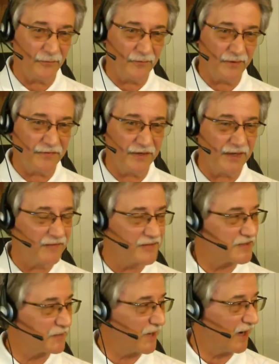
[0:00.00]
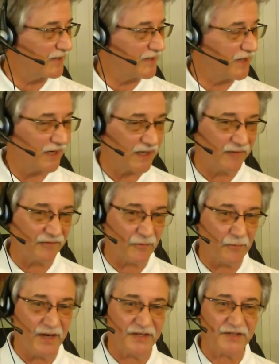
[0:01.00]
if you give us some contact
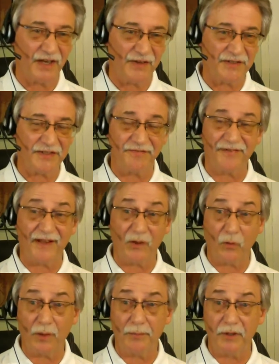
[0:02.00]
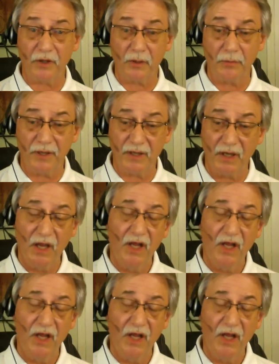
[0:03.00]
information, allow us to follow up a little bit,